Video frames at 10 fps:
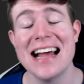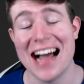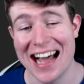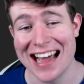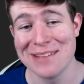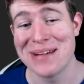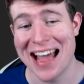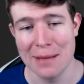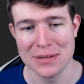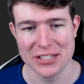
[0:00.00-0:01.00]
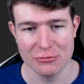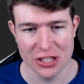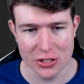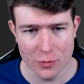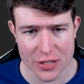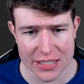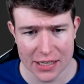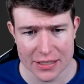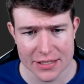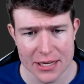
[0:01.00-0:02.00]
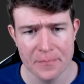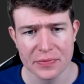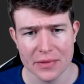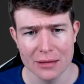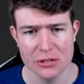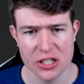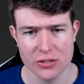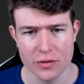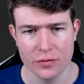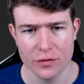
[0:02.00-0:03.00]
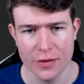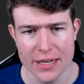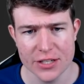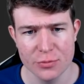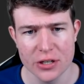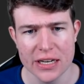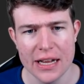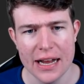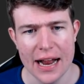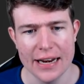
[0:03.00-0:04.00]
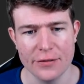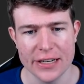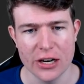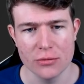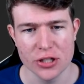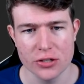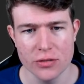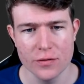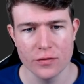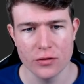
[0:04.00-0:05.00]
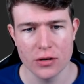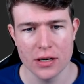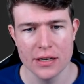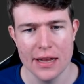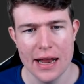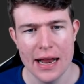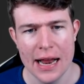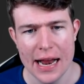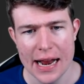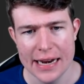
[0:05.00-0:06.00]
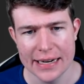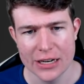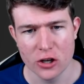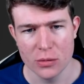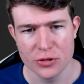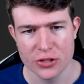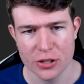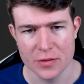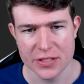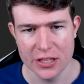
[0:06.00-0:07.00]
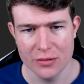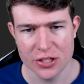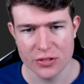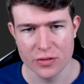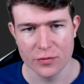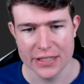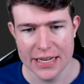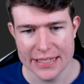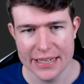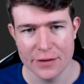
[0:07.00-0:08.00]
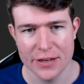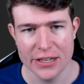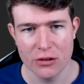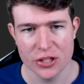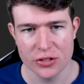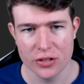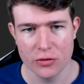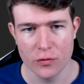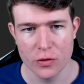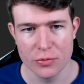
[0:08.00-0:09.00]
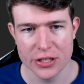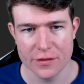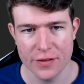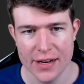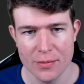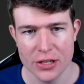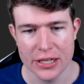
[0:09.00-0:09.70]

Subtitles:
I'm happy. So we just go for Skeletons here. We're just going for Fire Spirit. And I think now I'm just going for another Goblin Drill on top of his tower. I'm just going for a Tesla. And I think now I'm just going to go for a Predictive Fireball.